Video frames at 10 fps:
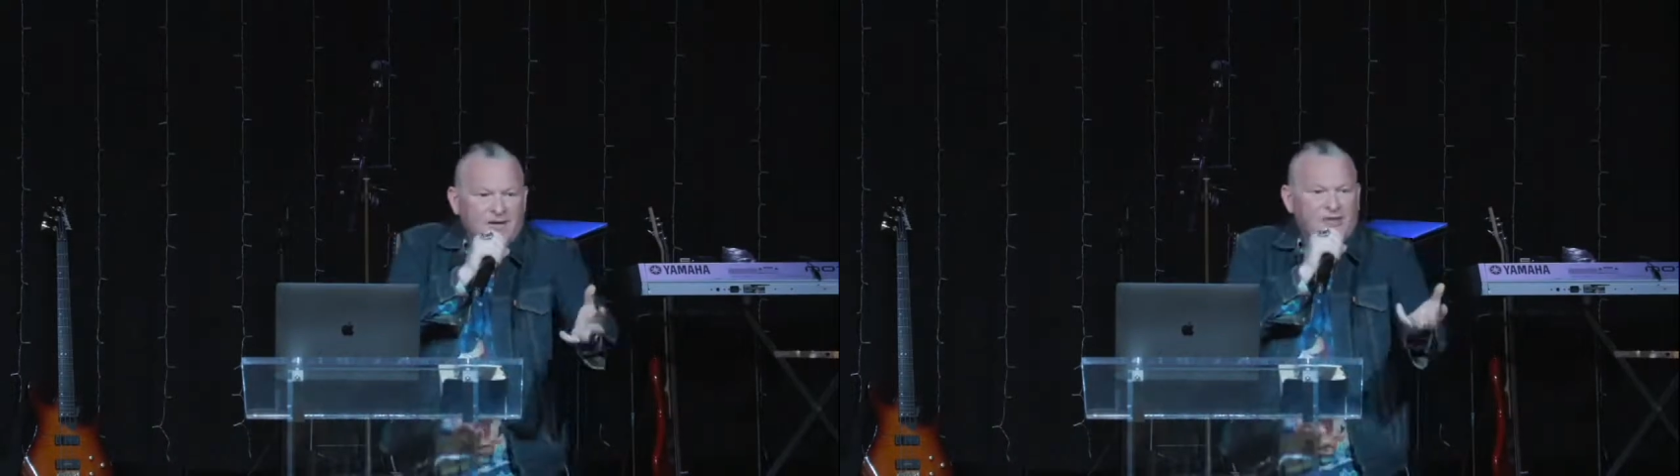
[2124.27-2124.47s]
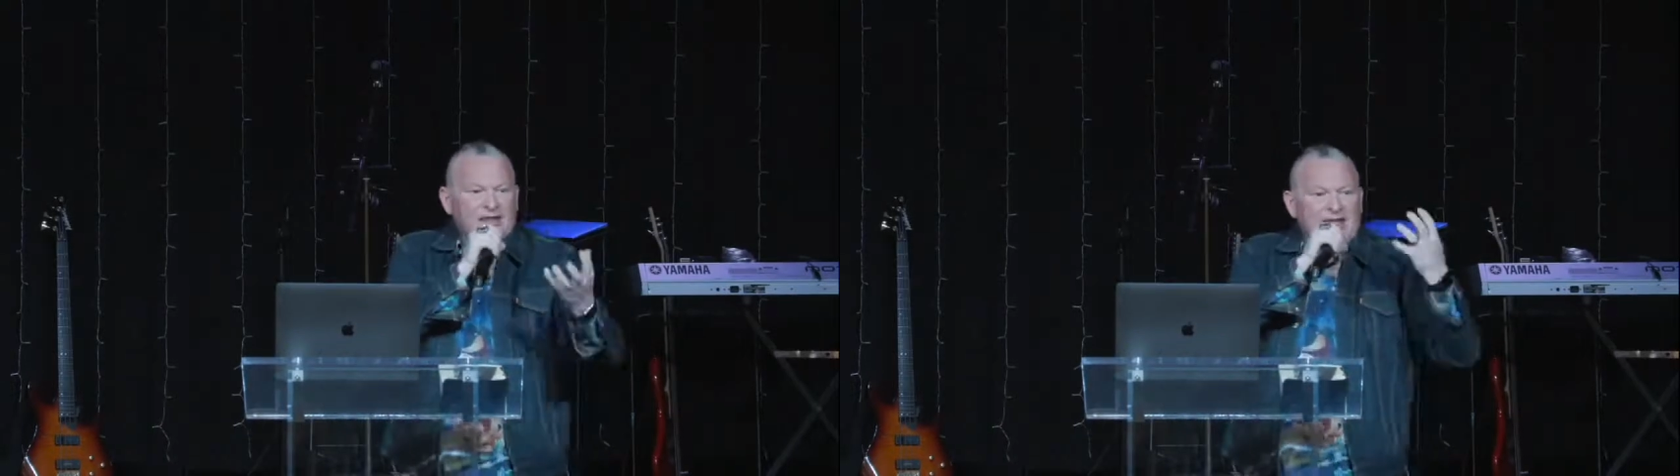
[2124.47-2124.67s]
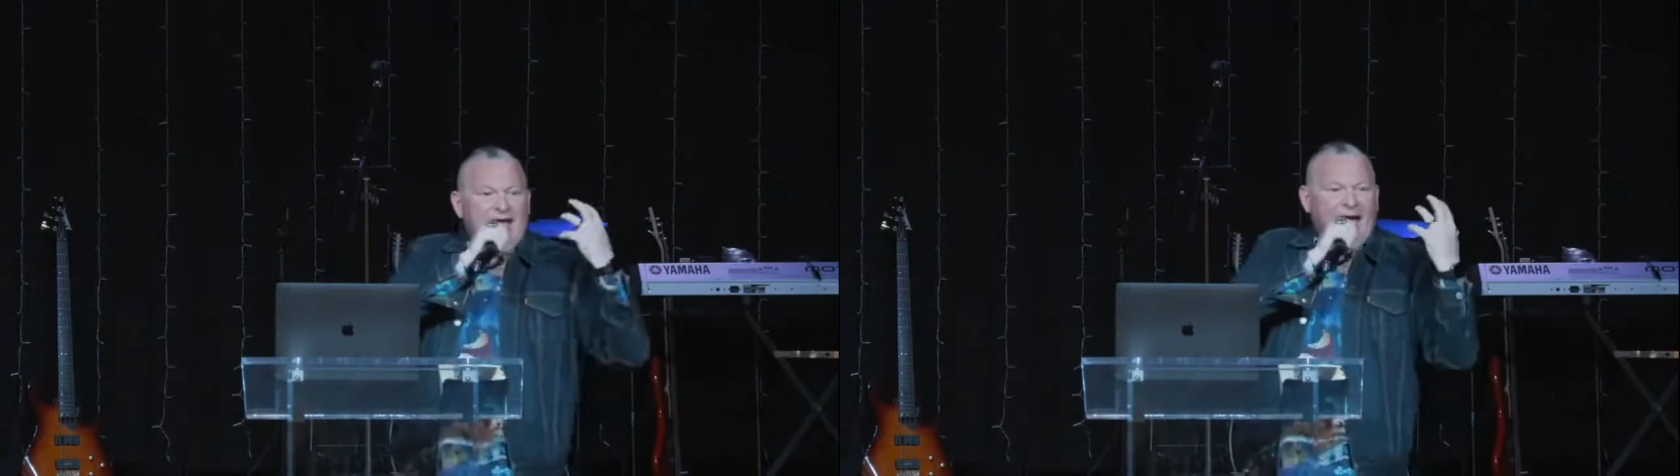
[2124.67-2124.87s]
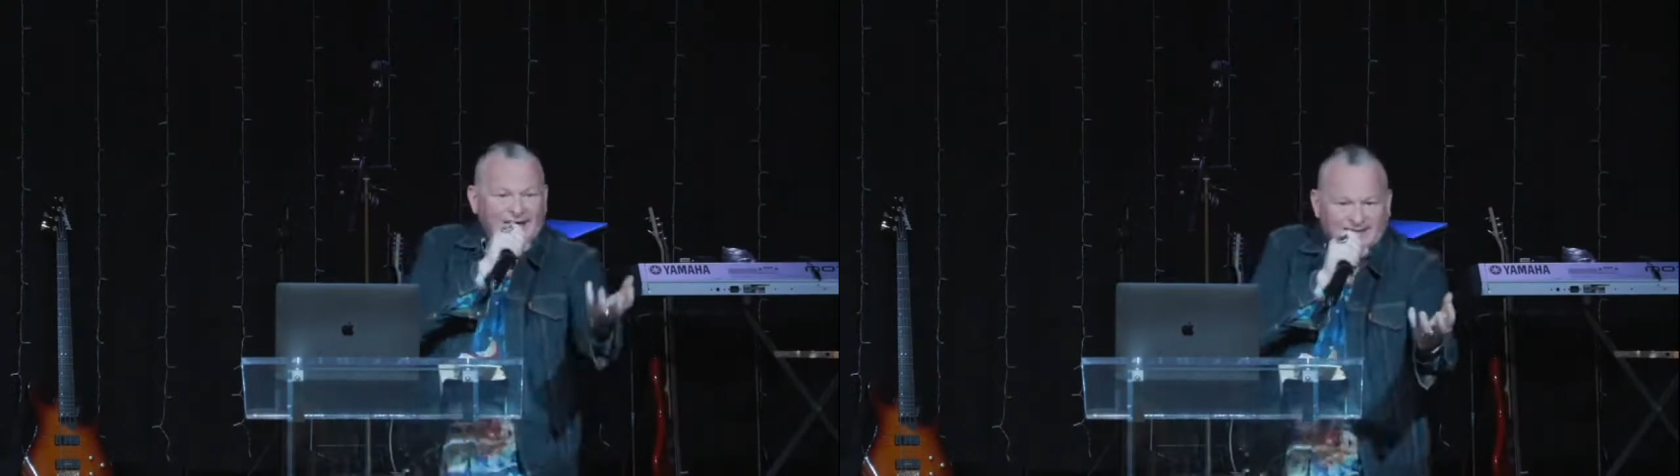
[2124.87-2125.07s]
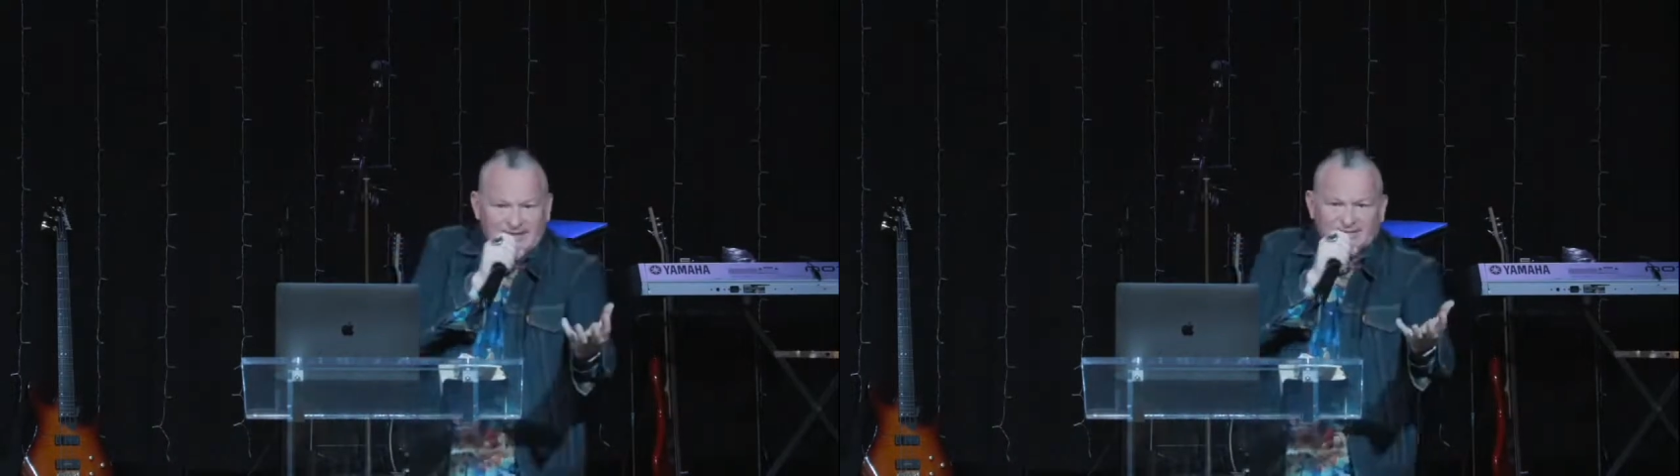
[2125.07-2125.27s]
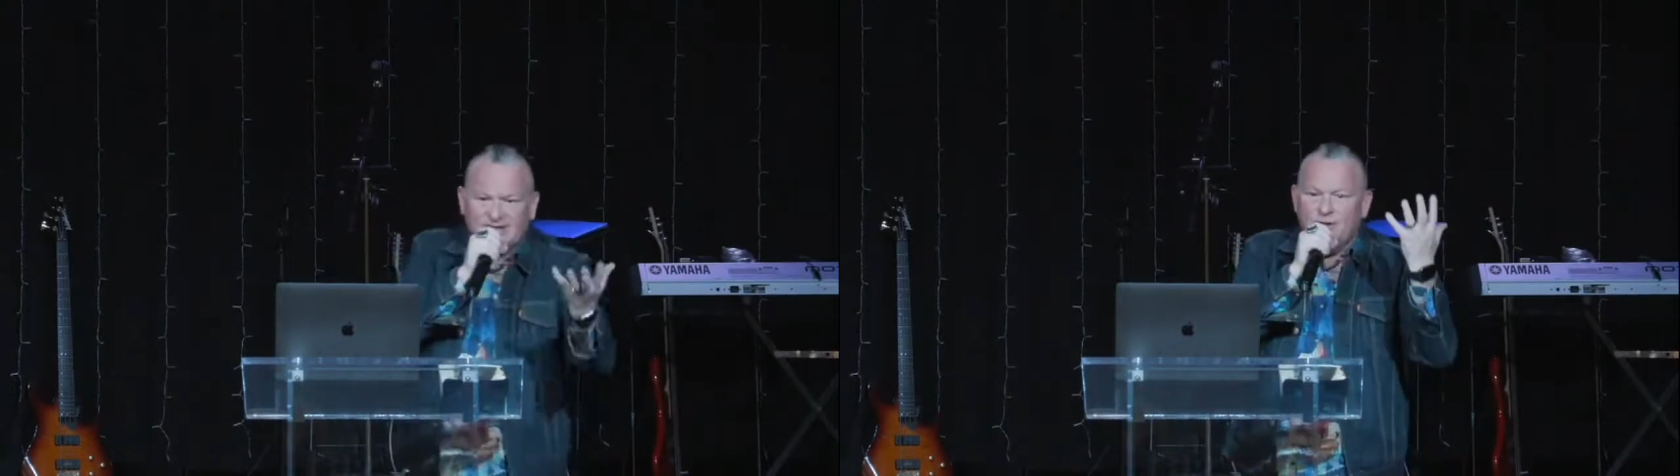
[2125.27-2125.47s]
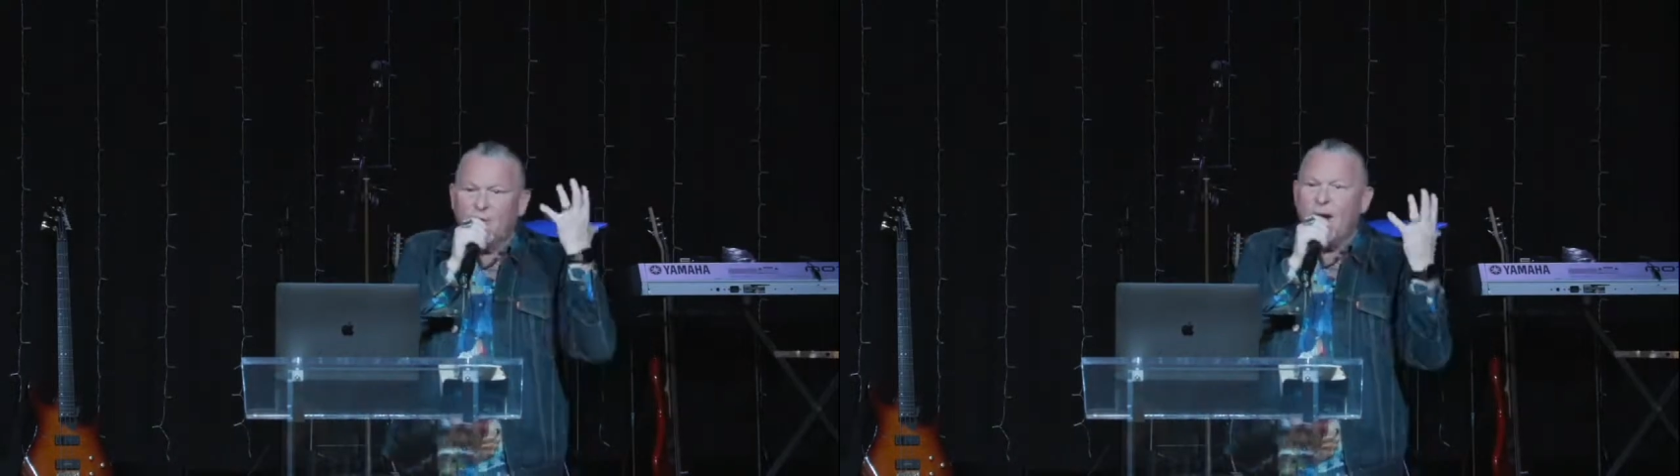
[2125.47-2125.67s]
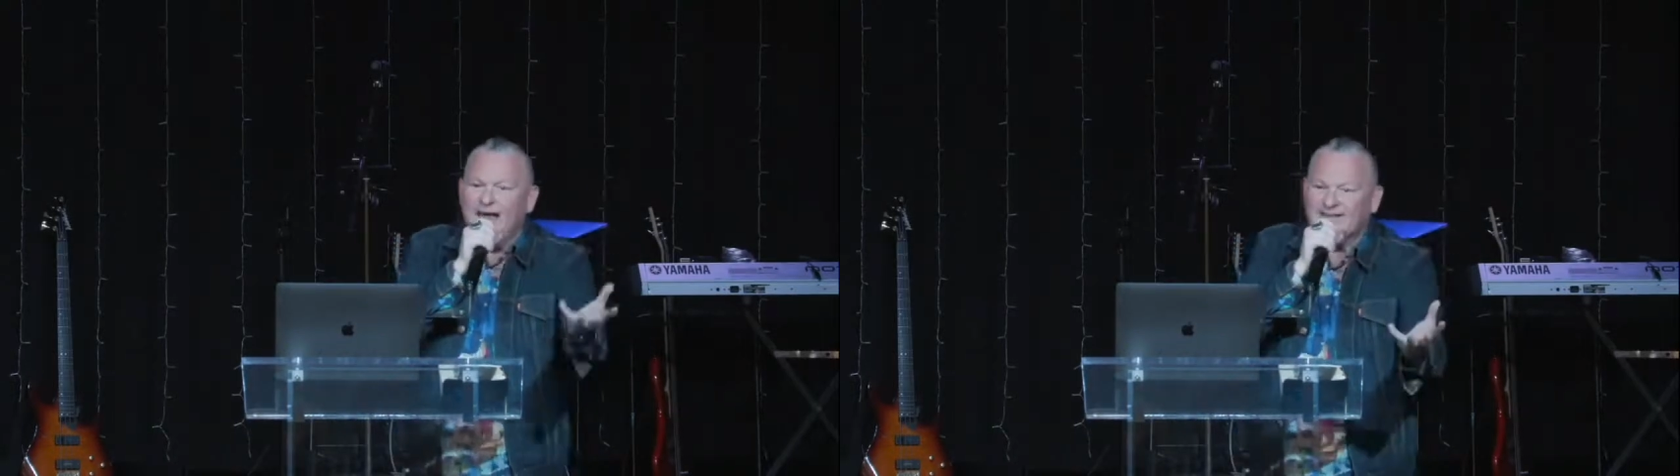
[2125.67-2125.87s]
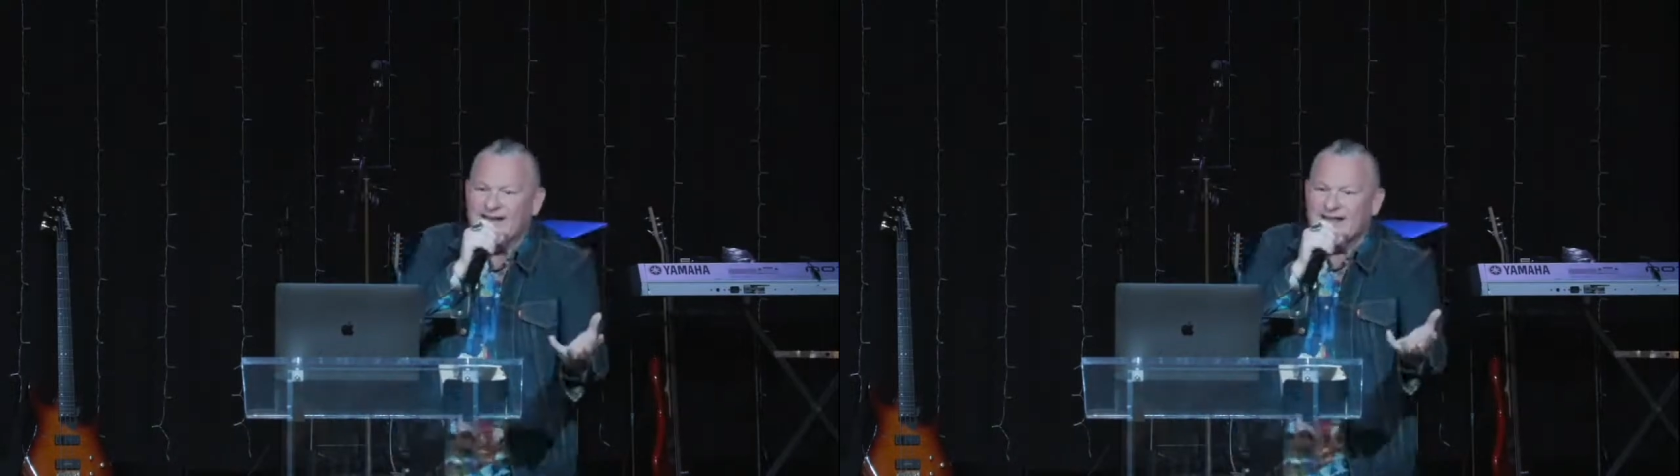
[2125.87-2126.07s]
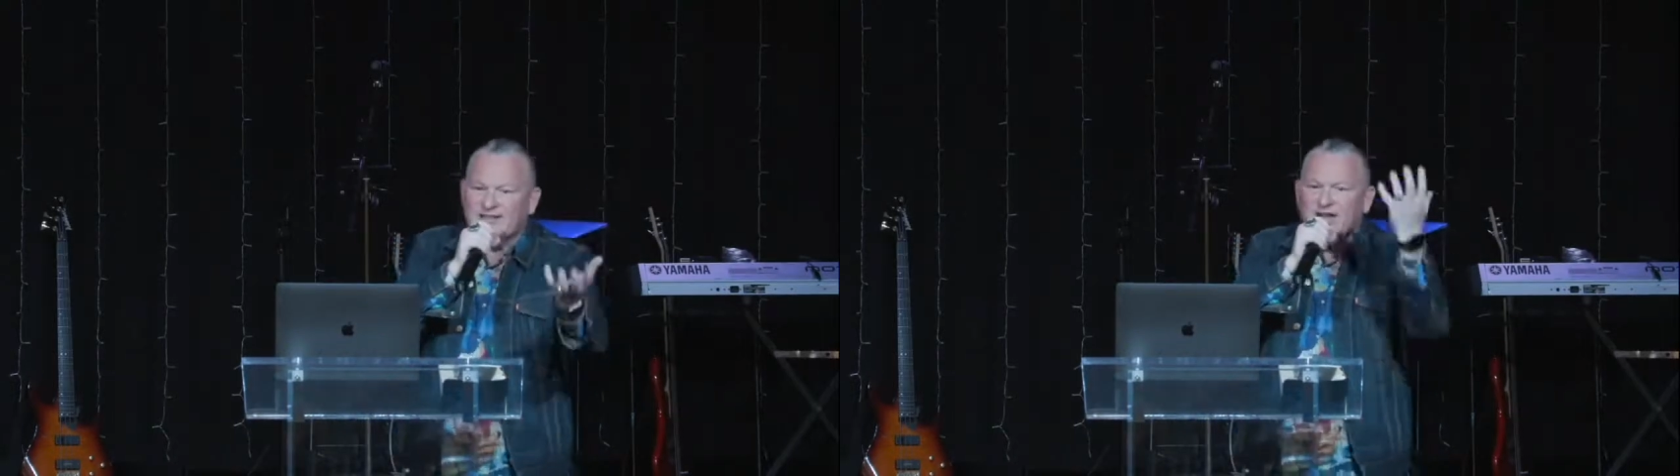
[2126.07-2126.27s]
than the essence and the
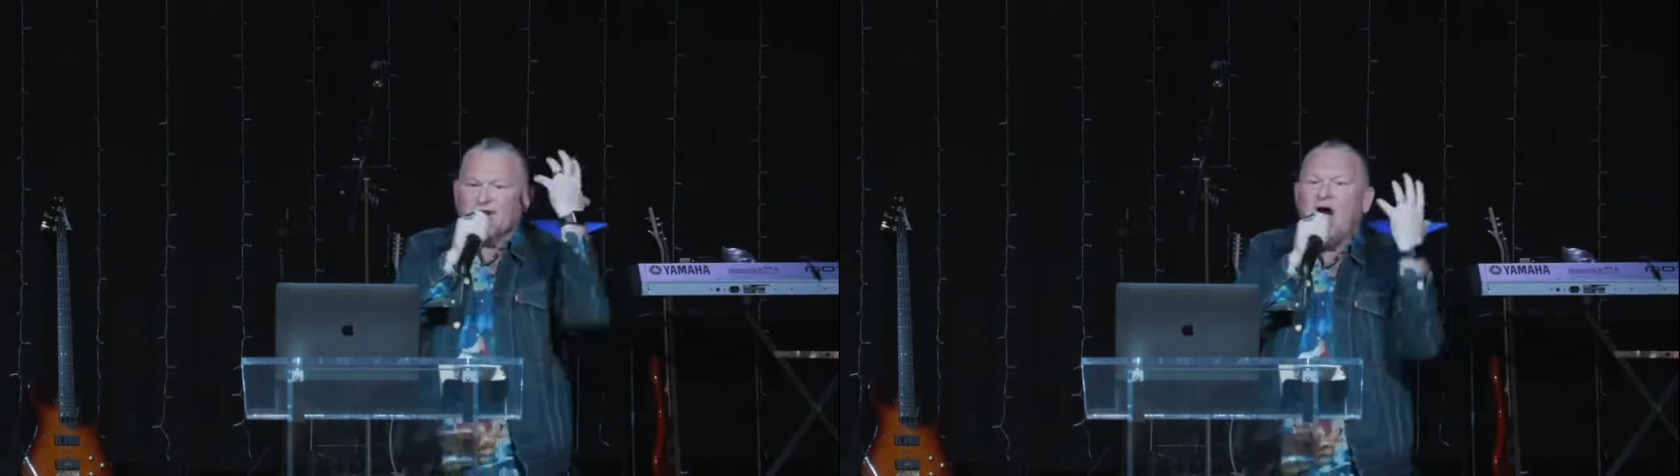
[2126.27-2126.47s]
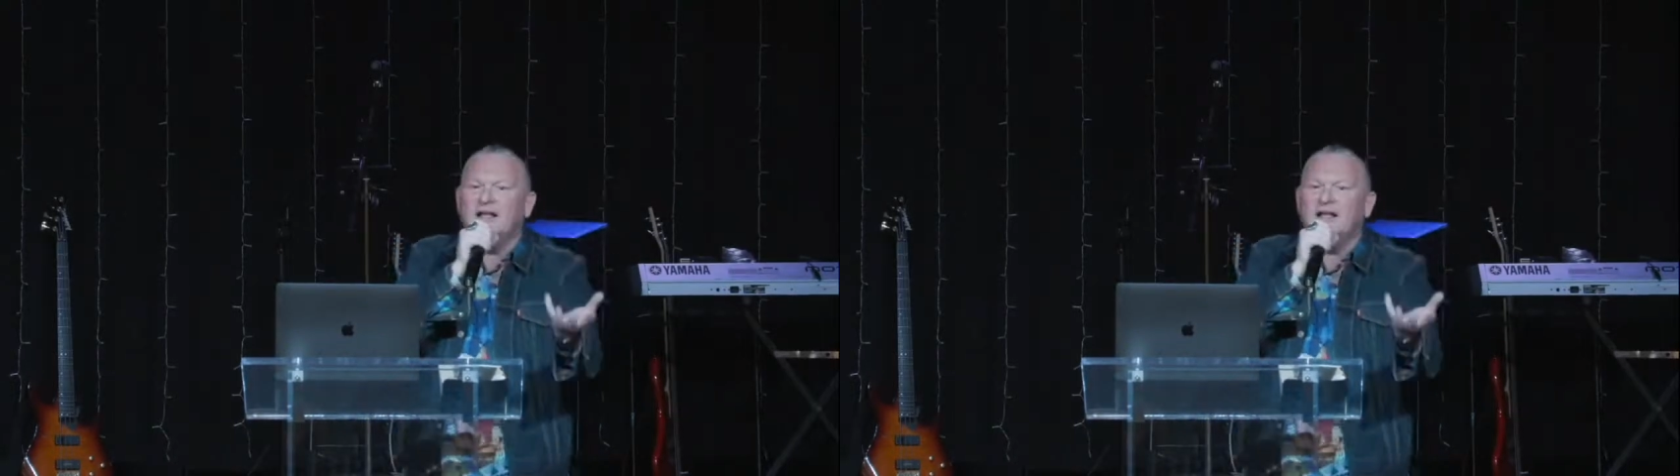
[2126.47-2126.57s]
weightiness and the